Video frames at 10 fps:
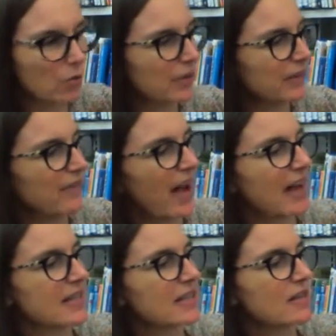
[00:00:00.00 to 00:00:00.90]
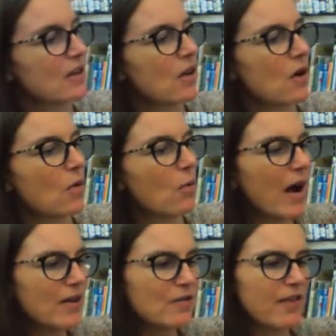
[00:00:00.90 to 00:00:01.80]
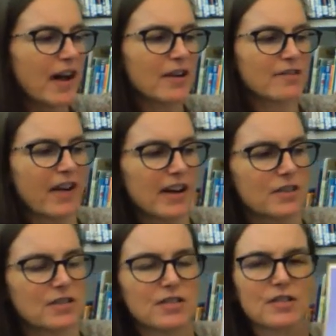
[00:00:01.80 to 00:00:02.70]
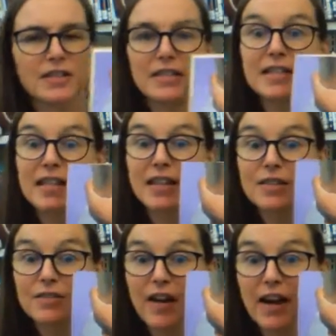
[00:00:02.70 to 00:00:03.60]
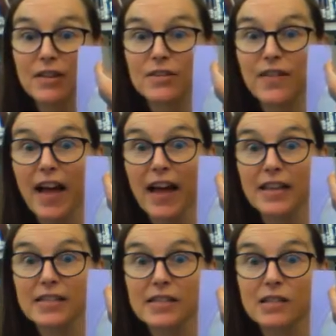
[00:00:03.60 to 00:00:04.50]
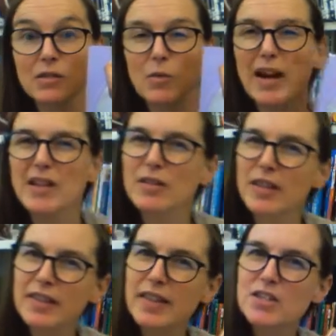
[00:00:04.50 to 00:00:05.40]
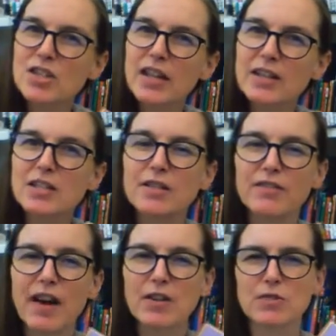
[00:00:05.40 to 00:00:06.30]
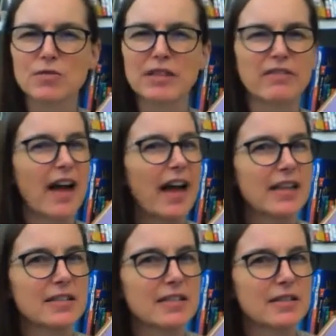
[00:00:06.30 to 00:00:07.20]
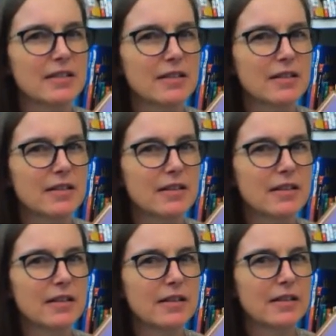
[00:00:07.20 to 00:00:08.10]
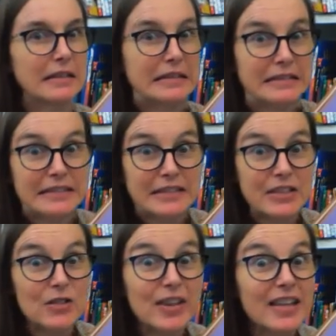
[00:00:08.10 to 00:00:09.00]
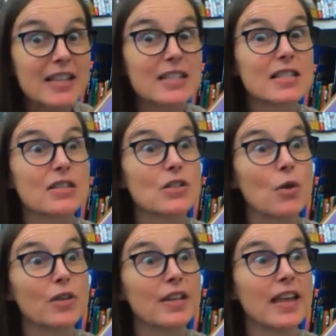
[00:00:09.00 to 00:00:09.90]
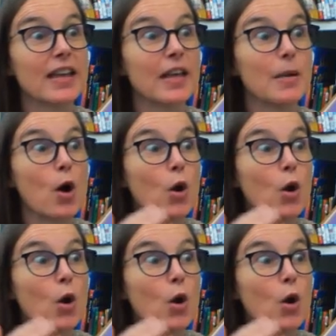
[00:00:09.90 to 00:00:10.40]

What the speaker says: really fast. Why do firefighters need to get to fires fast? Why do you think they should get to the fires really fast? Do you think it's so that they can